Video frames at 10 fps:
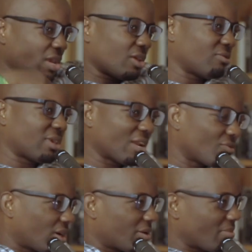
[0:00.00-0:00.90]
can't
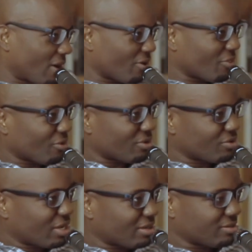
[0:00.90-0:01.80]
run a marathon. You
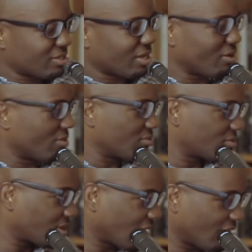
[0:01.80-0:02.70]
can't say, look,
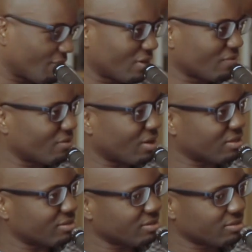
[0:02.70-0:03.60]
I've never
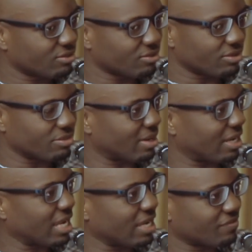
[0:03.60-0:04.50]
run, in my
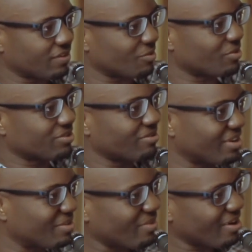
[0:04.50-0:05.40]
life, and I want to run a
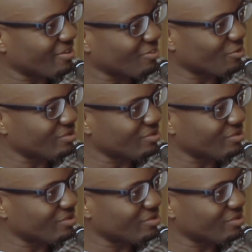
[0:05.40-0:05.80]
marathon.